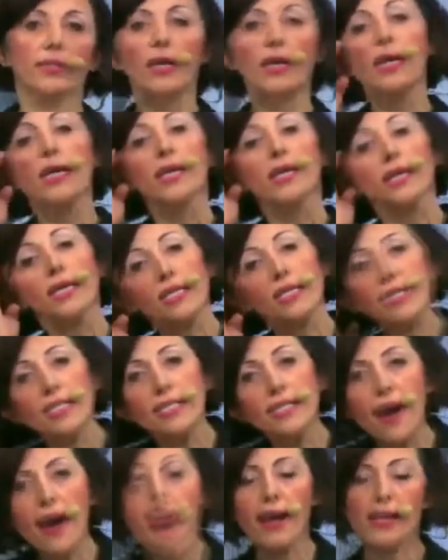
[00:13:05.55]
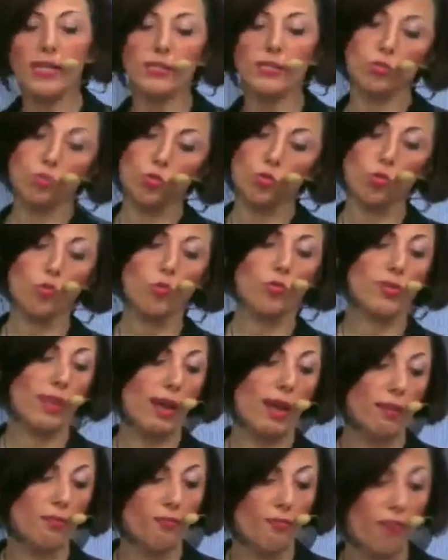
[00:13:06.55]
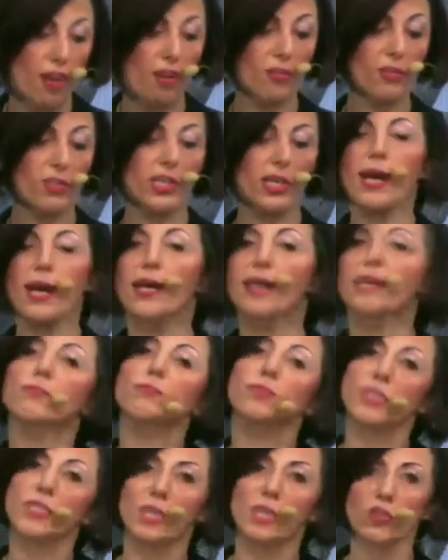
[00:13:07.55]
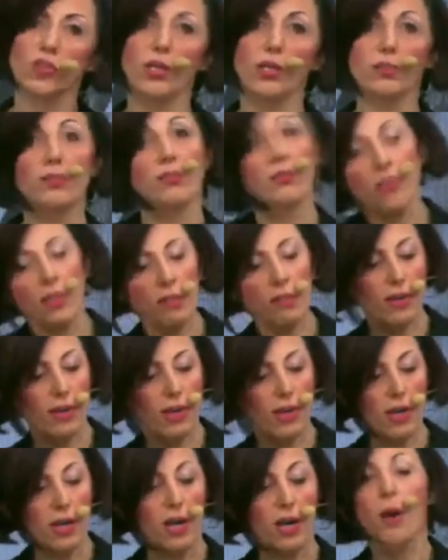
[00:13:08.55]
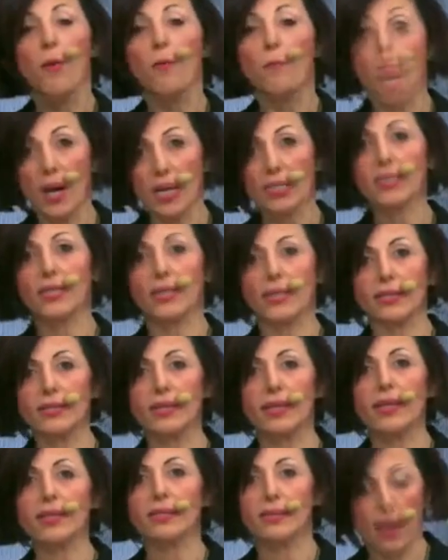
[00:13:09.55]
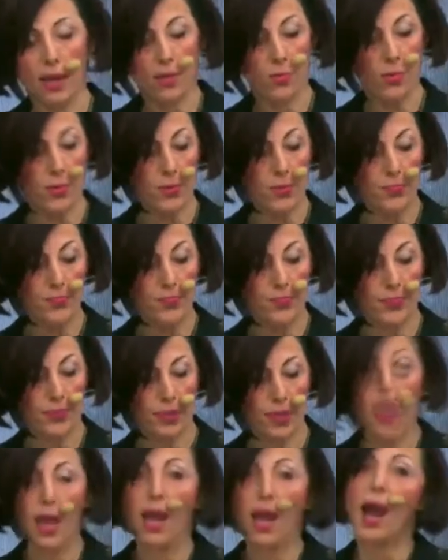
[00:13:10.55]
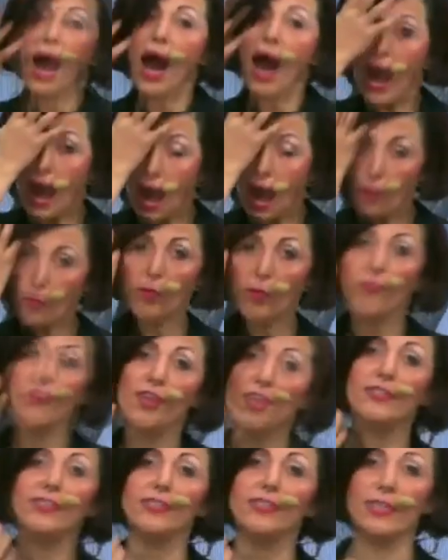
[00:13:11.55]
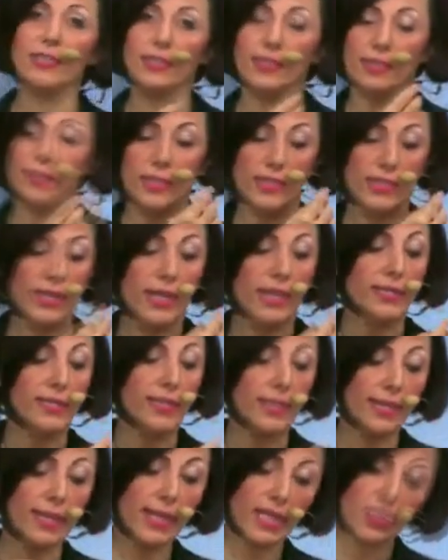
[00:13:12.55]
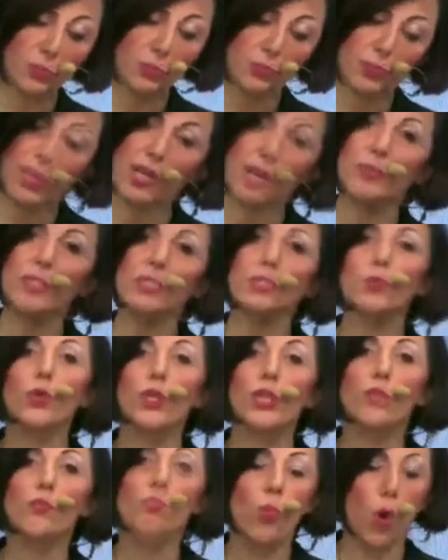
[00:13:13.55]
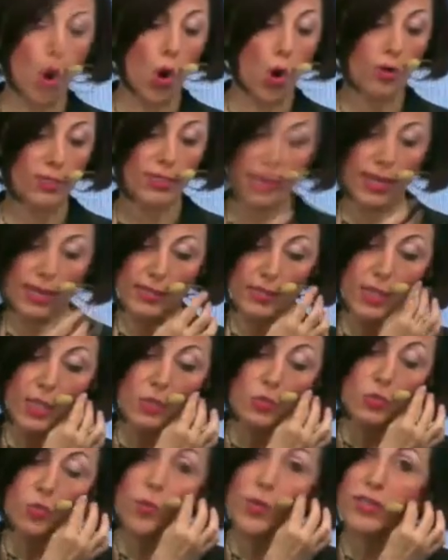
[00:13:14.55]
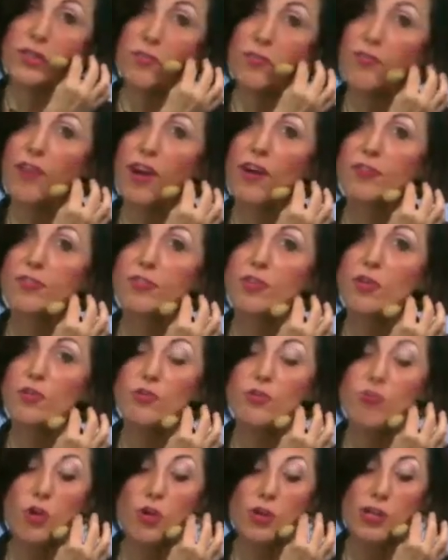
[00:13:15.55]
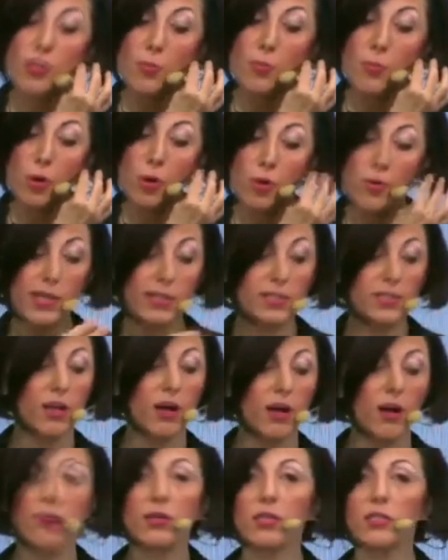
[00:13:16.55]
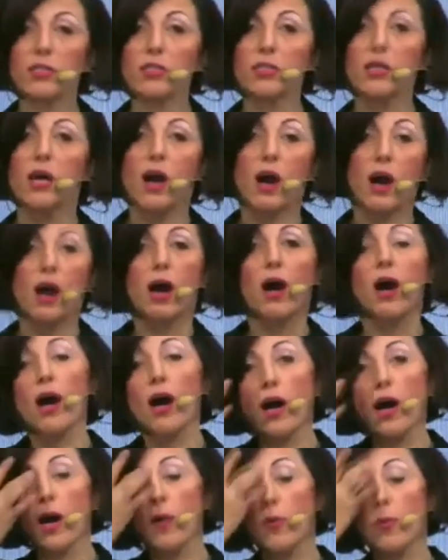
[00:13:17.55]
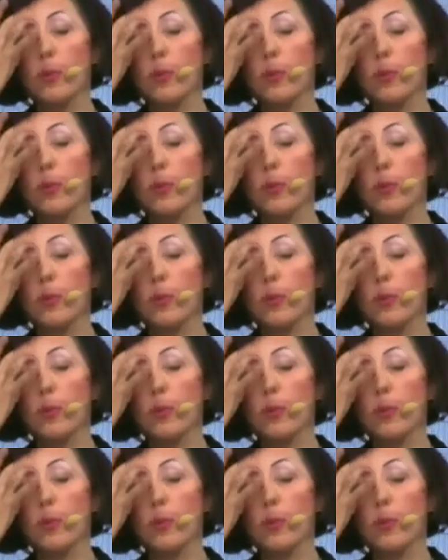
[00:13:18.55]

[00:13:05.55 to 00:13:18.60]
is not a true non-ferrous item such as silver, but contains iron. Our field testers did an experiment with more than twenty-five to thirty buried targets uh, with,